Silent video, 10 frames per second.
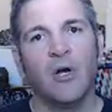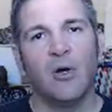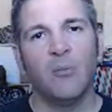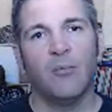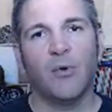
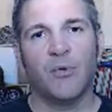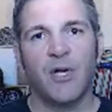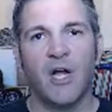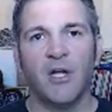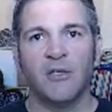but
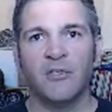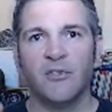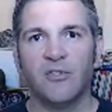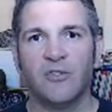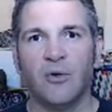we're not
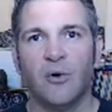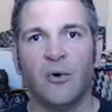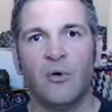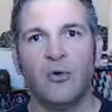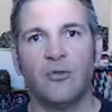
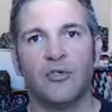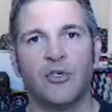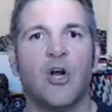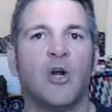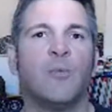so
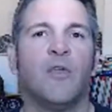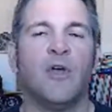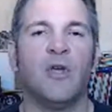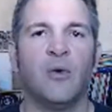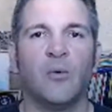sharp
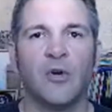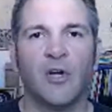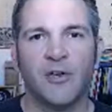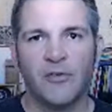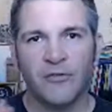that
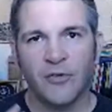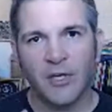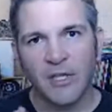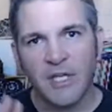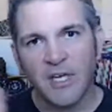we're kind of
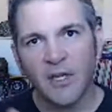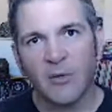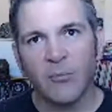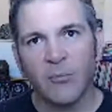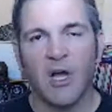like
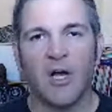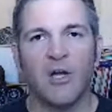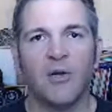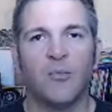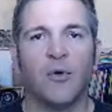leaning
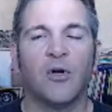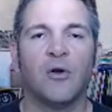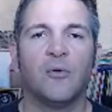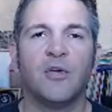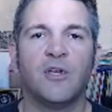beyond
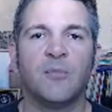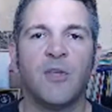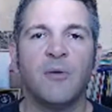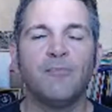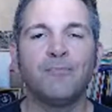where we need
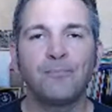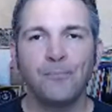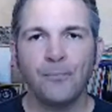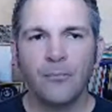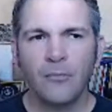to be.
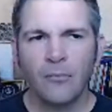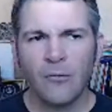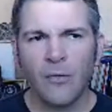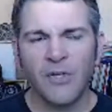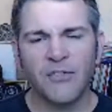
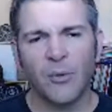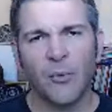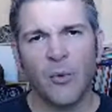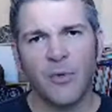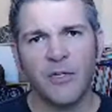And
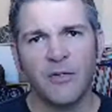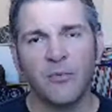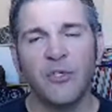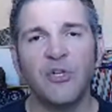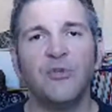so what we
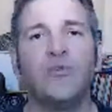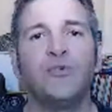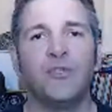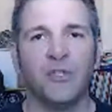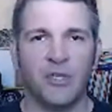
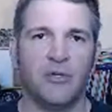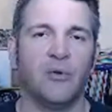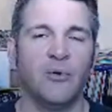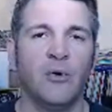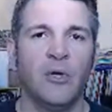usually
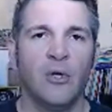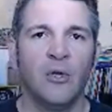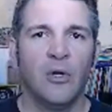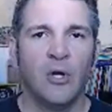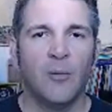do,
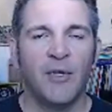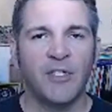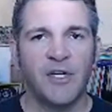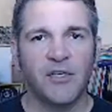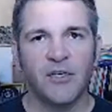
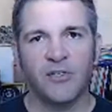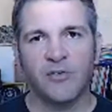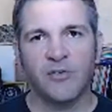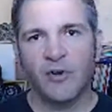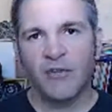meditation
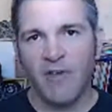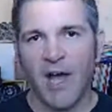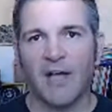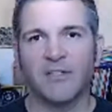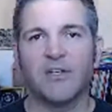is a very
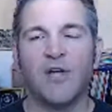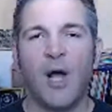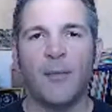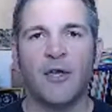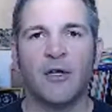vast
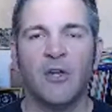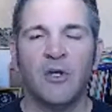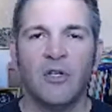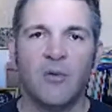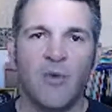topic.
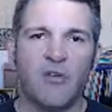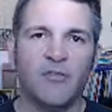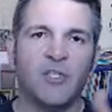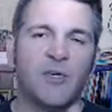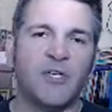In
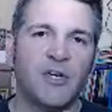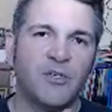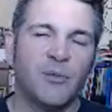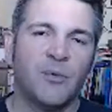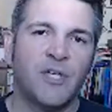mindfulness
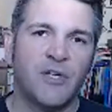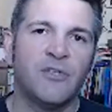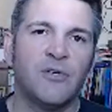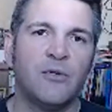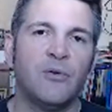meditation, what we
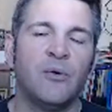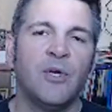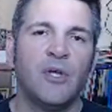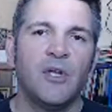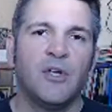tend to do
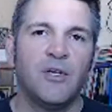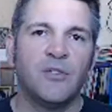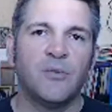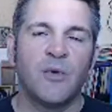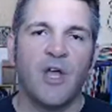
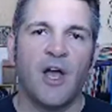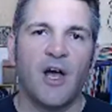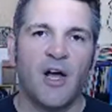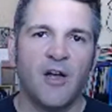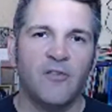is we
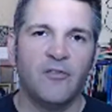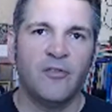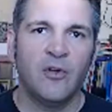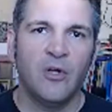have